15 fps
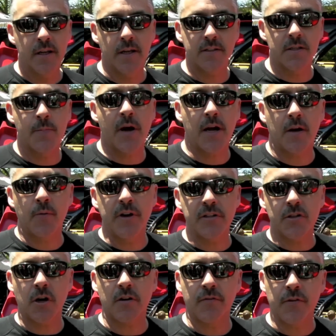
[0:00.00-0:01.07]
It's about a
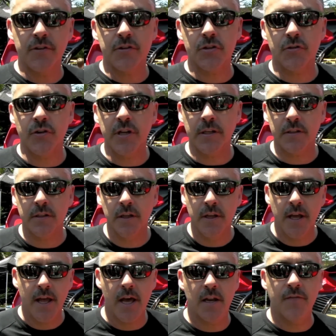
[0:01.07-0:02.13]
race car for the street.
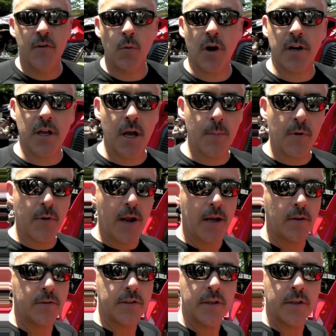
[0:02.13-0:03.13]
And if you want to come around